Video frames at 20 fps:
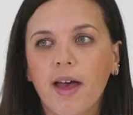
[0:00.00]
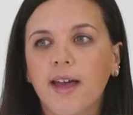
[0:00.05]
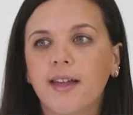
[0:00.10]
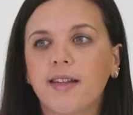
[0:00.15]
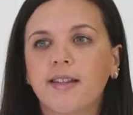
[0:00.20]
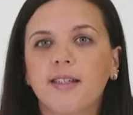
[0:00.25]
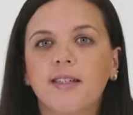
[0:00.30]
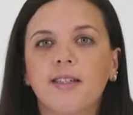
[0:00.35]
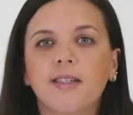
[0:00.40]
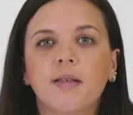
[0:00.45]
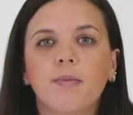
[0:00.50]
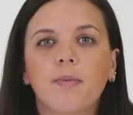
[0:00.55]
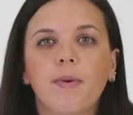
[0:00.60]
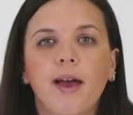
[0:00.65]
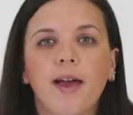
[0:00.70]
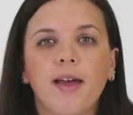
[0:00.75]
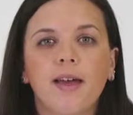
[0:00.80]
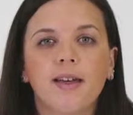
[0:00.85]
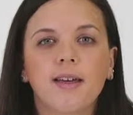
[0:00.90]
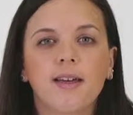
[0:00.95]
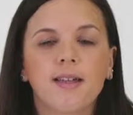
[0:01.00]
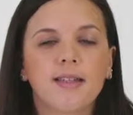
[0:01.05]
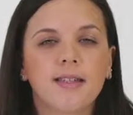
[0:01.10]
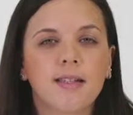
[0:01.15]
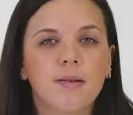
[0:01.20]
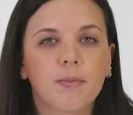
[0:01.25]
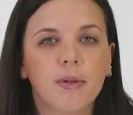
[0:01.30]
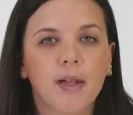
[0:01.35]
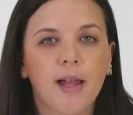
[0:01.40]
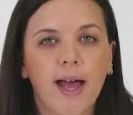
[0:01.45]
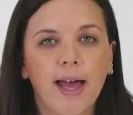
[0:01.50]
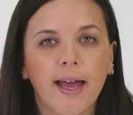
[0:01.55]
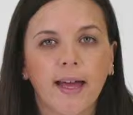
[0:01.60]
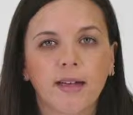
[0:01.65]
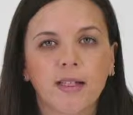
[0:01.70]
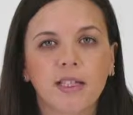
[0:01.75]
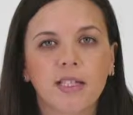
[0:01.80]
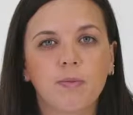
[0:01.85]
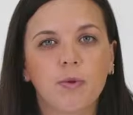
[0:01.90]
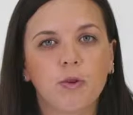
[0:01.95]
Anticipate kids at
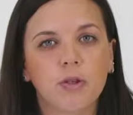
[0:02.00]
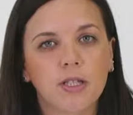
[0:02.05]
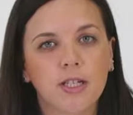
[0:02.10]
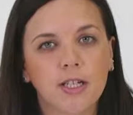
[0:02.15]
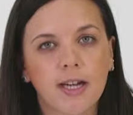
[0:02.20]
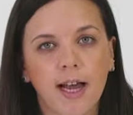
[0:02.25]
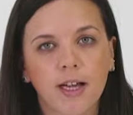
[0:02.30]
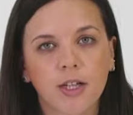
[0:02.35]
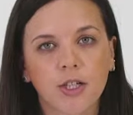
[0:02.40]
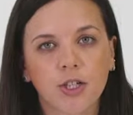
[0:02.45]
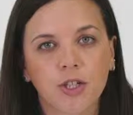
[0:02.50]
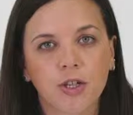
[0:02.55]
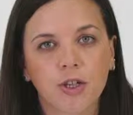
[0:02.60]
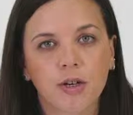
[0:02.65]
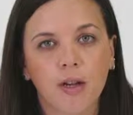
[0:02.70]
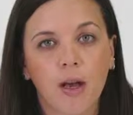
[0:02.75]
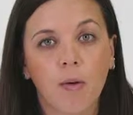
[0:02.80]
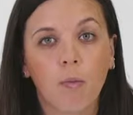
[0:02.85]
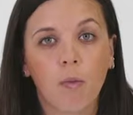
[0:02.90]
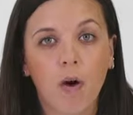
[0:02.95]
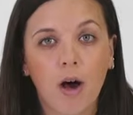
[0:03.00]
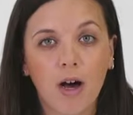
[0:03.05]
play, sports and action, and